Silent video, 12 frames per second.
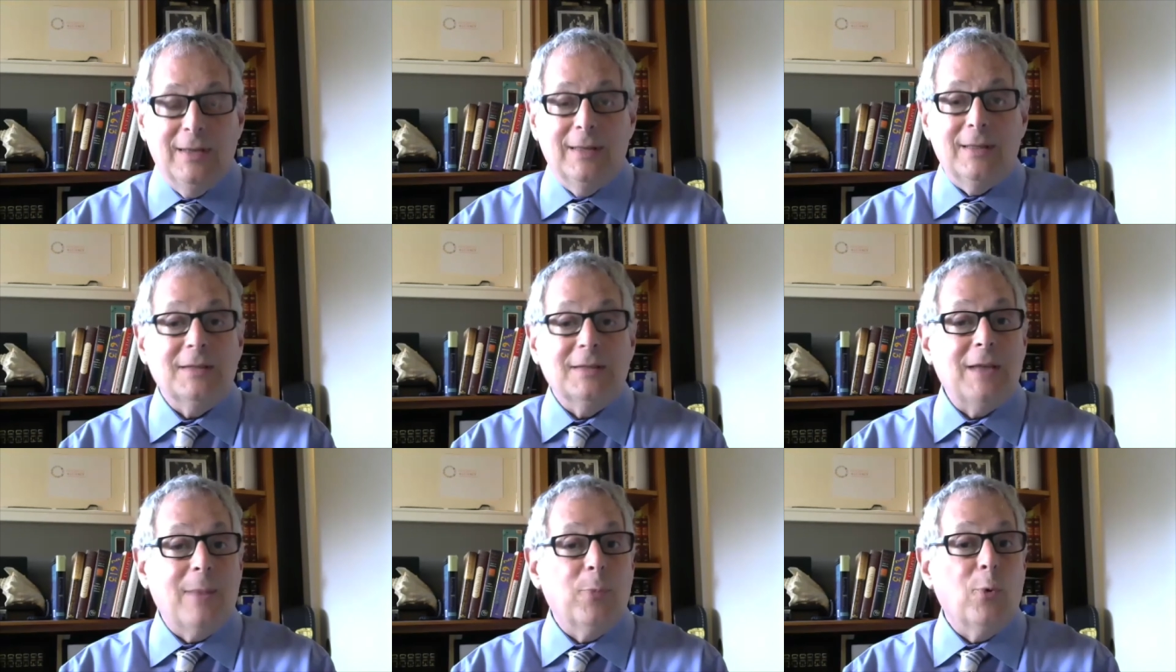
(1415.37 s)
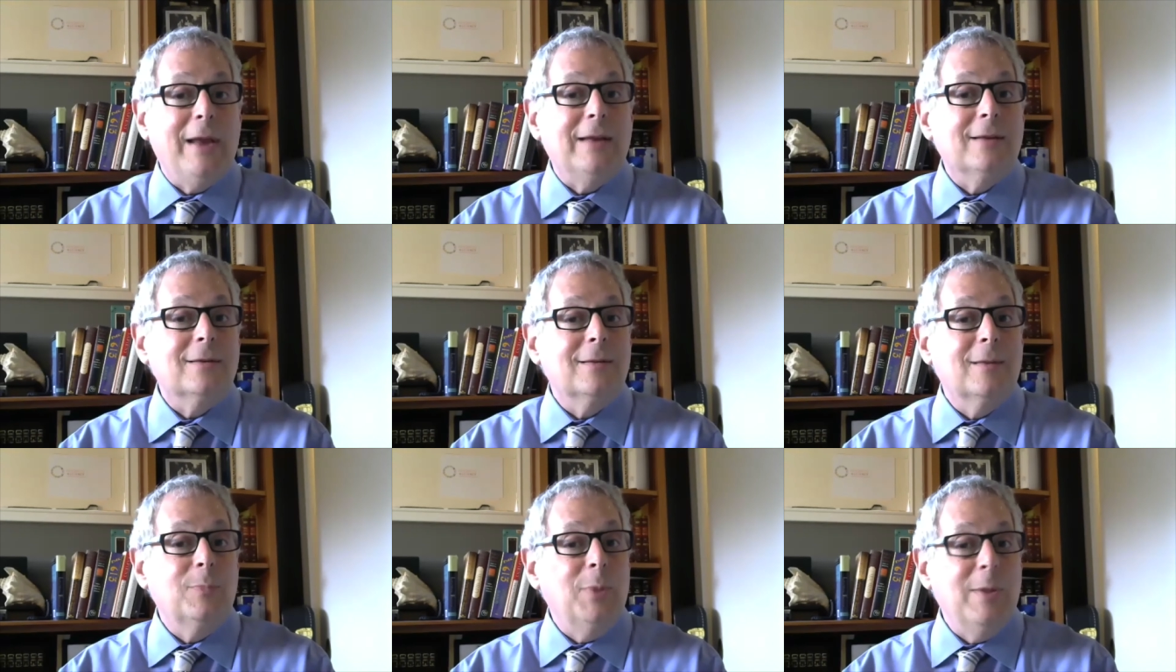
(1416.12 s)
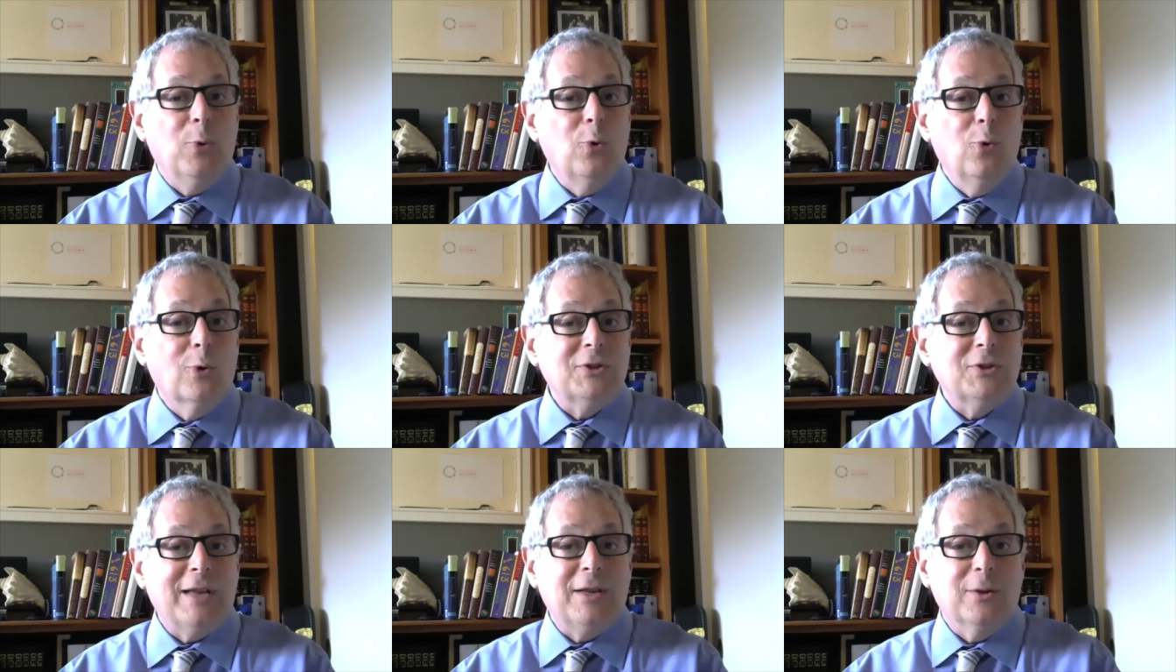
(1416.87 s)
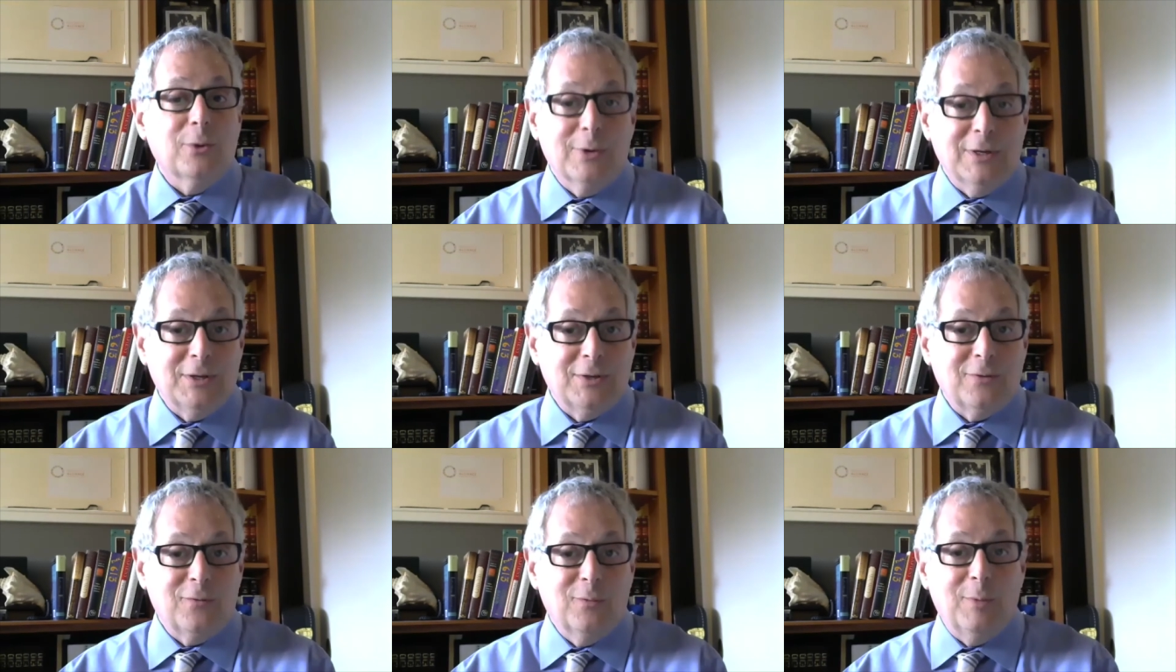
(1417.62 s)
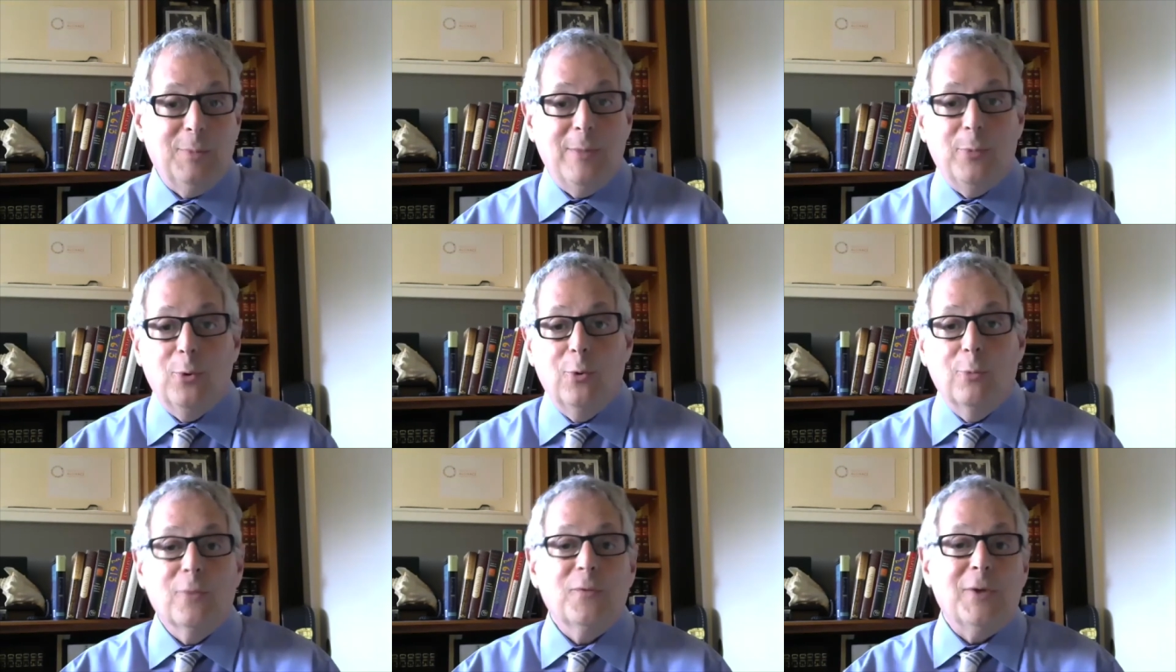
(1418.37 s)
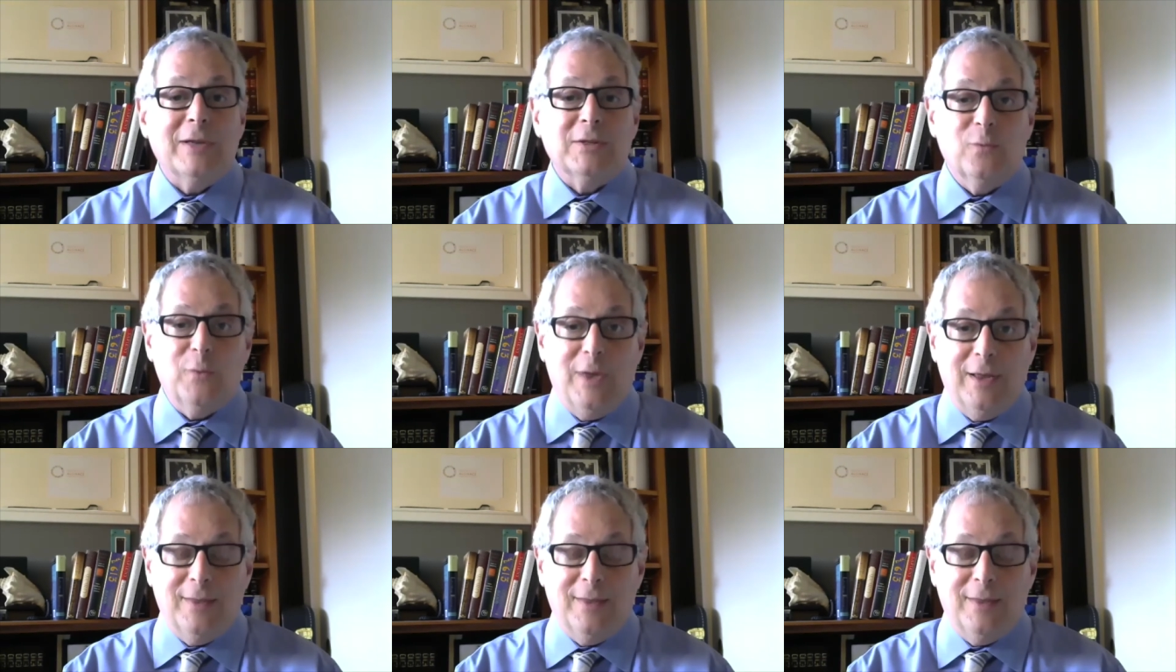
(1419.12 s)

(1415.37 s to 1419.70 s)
that separate the people who are secularists from the people who profess a faith.